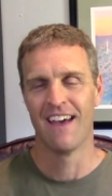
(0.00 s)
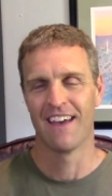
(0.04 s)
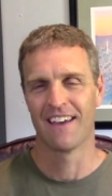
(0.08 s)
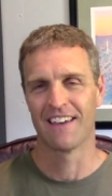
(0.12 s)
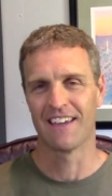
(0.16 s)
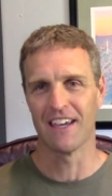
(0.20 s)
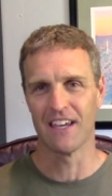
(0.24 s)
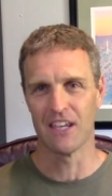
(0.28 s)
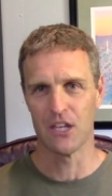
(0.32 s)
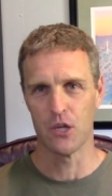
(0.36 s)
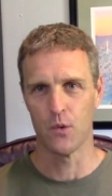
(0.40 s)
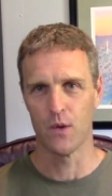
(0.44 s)

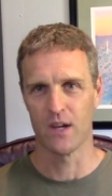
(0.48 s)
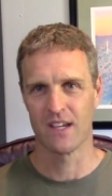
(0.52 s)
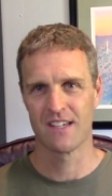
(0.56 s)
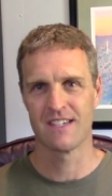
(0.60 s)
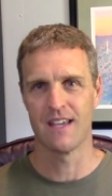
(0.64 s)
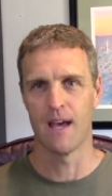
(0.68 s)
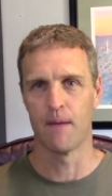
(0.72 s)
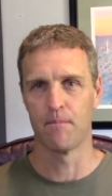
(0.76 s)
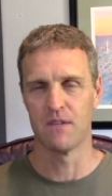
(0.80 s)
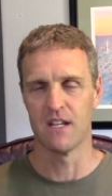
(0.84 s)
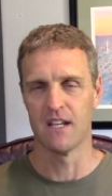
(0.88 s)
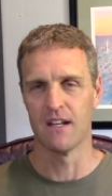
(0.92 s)
get you
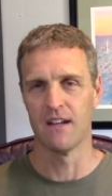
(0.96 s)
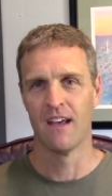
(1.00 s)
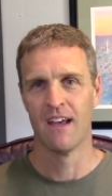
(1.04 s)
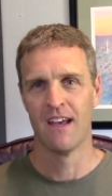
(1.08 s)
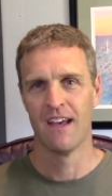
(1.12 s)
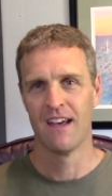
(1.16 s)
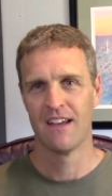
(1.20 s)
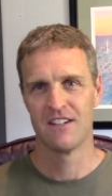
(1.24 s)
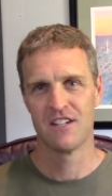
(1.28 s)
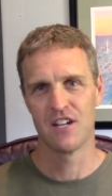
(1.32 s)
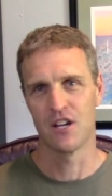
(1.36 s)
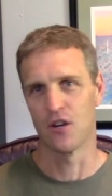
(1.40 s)
accepted
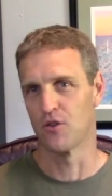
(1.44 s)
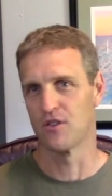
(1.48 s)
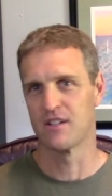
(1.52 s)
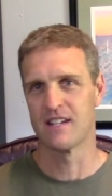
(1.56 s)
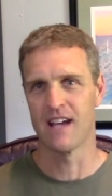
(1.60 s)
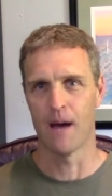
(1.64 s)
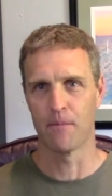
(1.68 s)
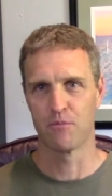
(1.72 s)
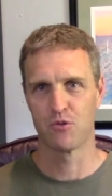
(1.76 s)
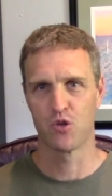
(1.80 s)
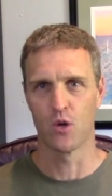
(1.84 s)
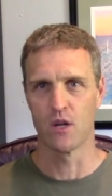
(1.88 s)
to your
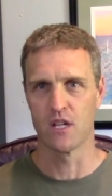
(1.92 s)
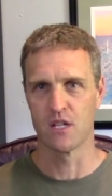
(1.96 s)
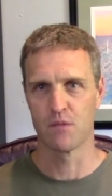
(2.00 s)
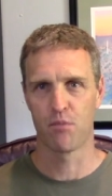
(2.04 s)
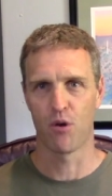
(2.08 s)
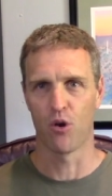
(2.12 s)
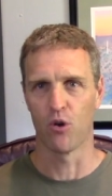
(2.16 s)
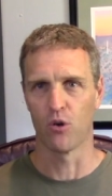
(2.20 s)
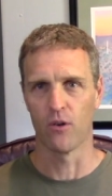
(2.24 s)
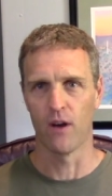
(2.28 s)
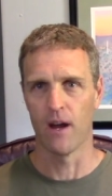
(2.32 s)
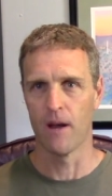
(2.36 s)
top choice
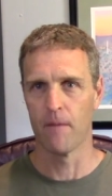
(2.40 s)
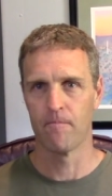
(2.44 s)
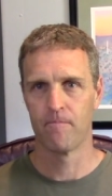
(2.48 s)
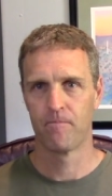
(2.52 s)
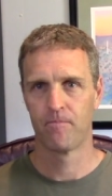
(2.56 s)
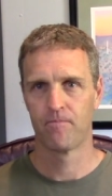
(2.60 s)
program.